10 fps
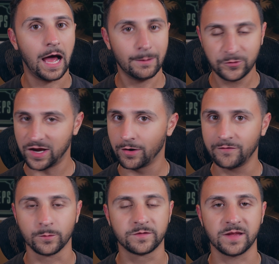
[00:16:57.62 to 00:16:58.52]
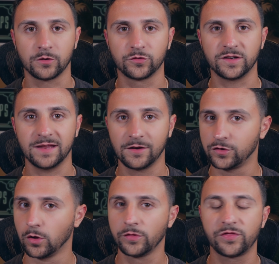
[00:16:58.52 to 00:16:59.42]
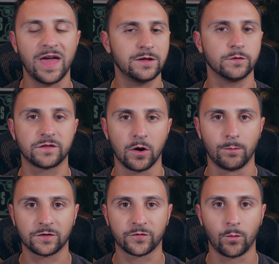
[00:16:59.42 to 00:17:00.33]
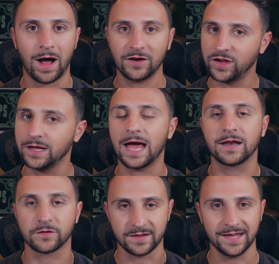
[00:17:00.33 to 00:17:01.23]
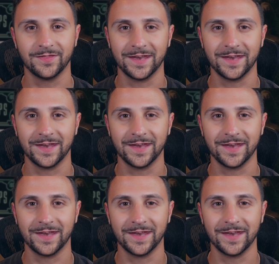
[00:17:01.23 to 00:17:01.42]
I'm Jerry from Synergy Digital. Thank you so much for watching, and I'll see you in the